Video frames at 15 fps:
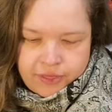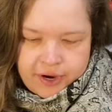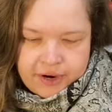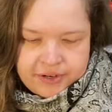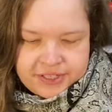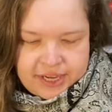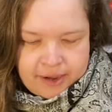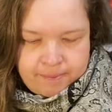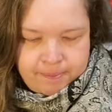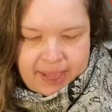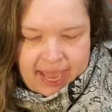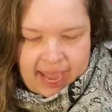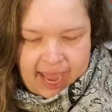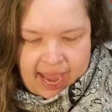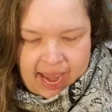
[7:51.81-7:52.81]
there's a
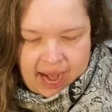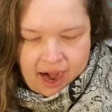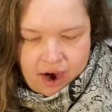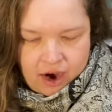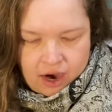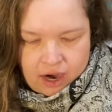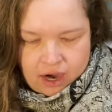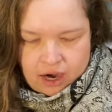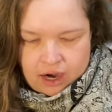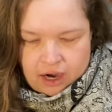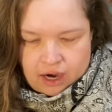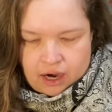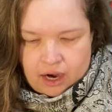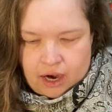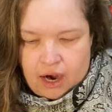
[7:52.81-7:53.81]

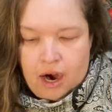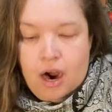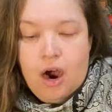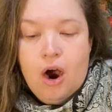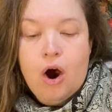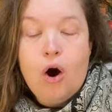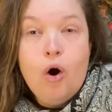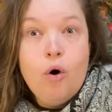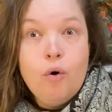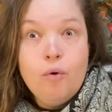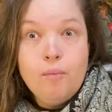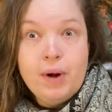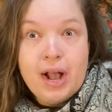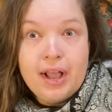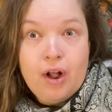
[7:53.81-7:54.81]
pair. Oh
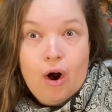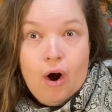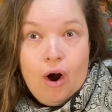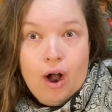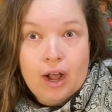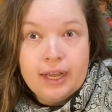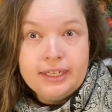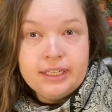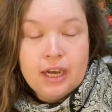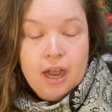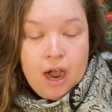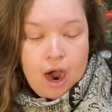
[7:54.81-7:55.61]
my God.